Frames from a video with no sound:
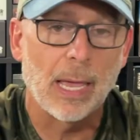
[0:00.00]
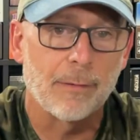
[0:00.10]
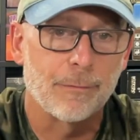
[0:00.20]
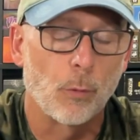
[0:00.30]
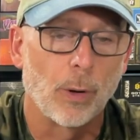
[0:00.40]

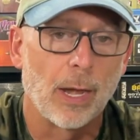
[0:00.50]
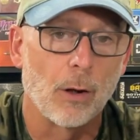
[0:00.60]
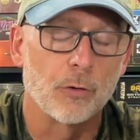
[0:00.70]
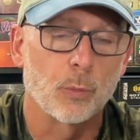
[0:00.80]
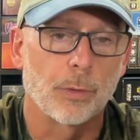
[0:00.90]
had 4
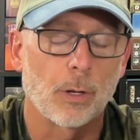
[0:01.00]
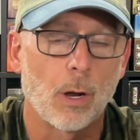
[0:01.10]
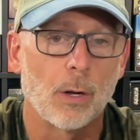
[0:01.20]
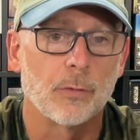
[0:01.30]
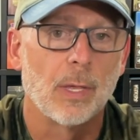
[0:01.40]
eras worth of
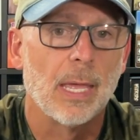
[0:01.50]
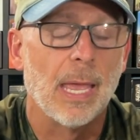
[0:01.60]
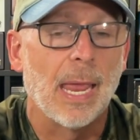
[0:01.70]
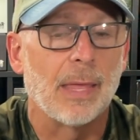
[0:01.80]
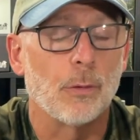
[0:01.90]
cards,
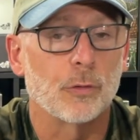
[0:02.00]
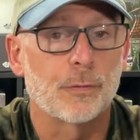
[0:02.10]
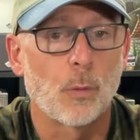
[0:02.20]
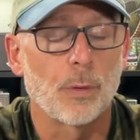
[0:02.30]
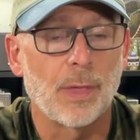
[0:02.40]
and those
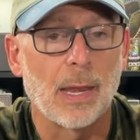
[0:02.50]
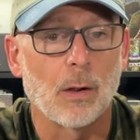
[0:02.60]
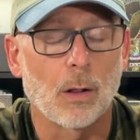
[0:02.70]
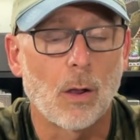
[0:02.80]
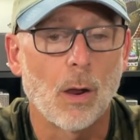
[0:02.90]
4th
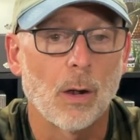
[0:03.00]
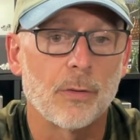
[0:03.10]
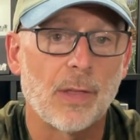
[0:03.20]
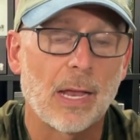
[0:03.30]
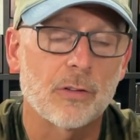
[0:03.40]
era
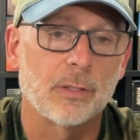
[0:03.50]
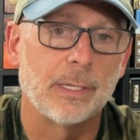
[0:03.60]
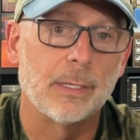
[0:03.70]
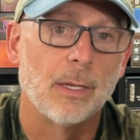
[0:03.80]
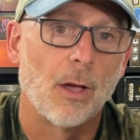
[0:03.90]
cards
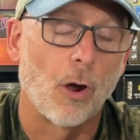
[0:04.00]
actually